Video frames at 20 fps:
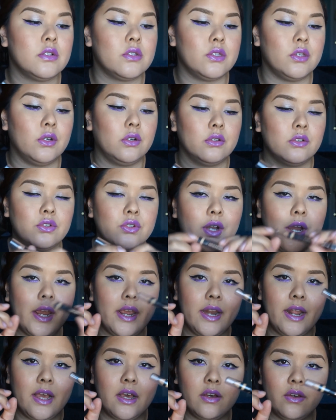So
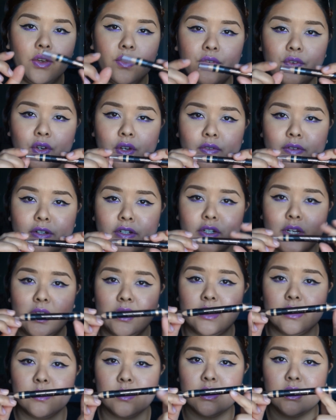try it out. If you never
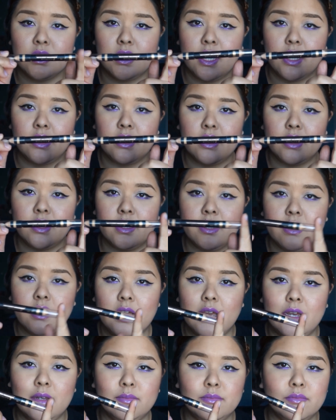tried this one together,
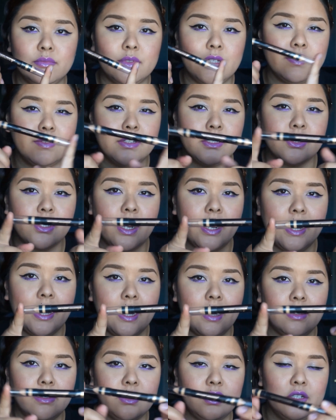definitely try it
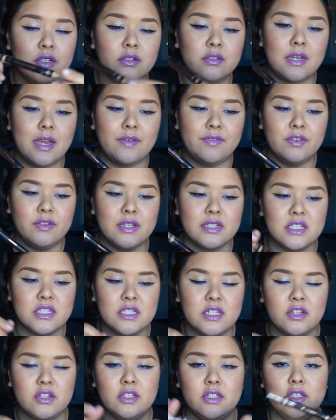out. You don't have to
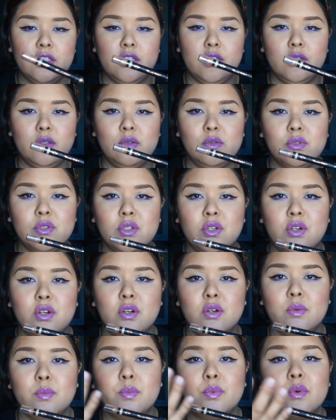necessarily use
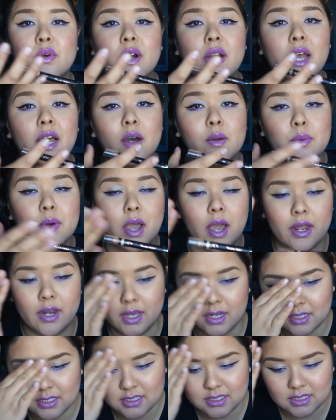her brow
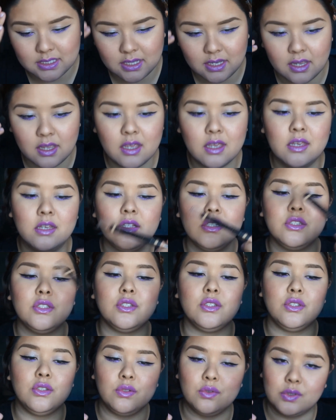products
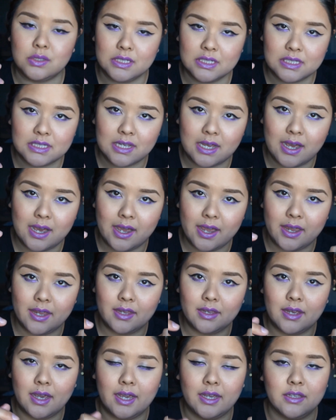to use this
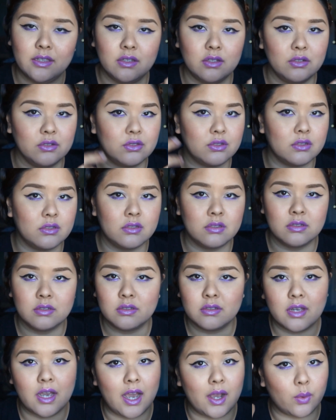guy. I use
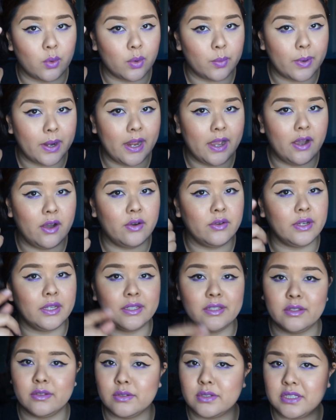Aqua Brow and
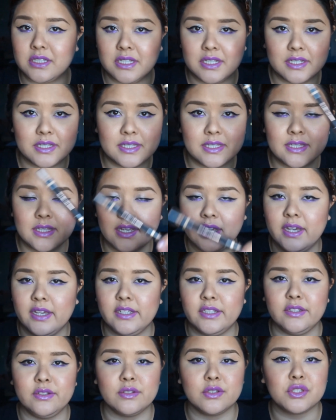I use this.
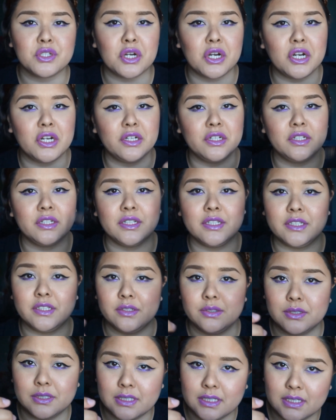I use Tarte and I
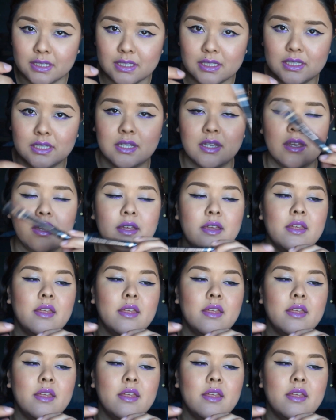use this.